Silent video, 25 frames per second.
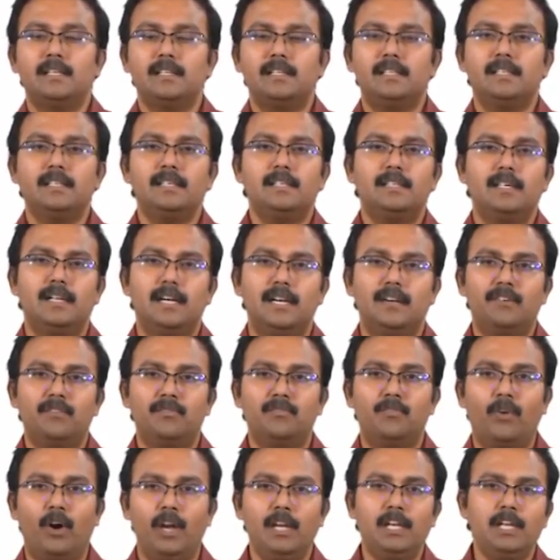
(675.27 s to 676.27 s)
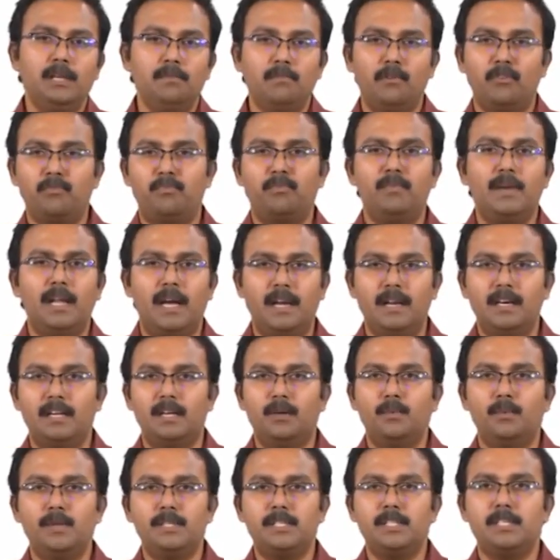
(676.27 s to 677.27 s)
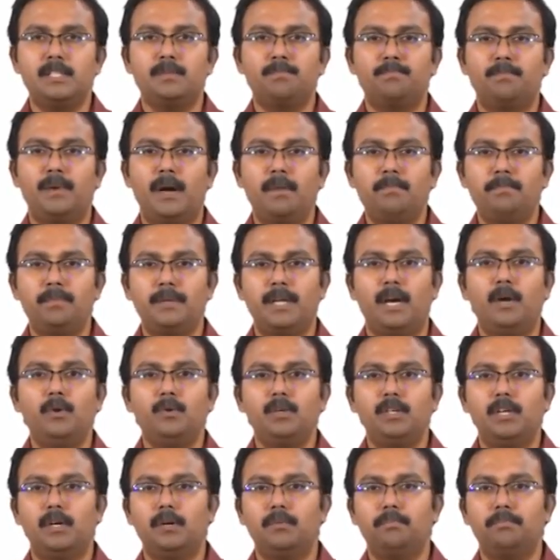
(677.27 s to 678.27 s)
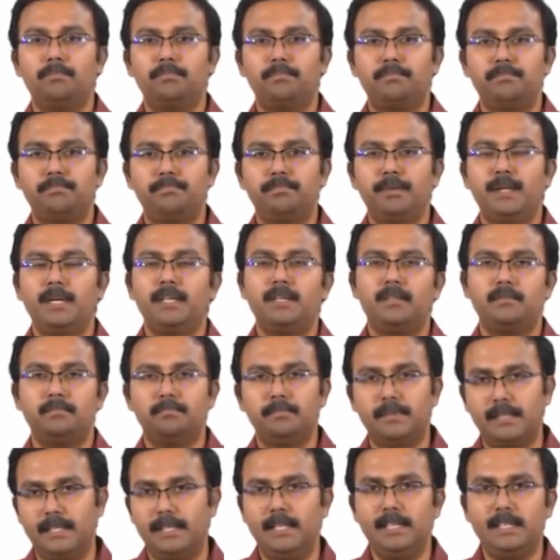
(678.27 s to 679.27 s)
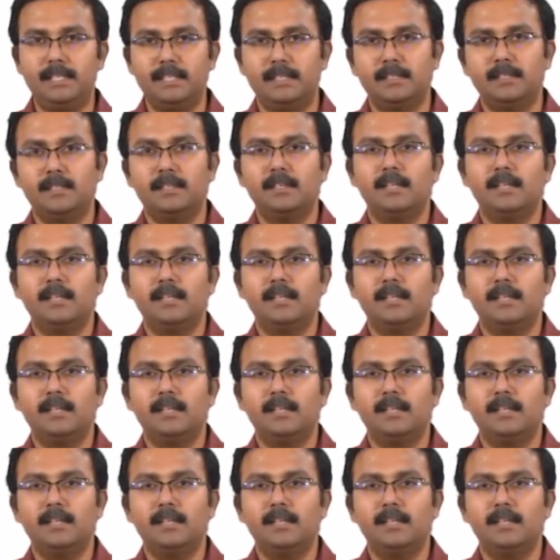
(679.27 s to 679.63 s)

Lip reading: the volume of blood which is pumped out per minute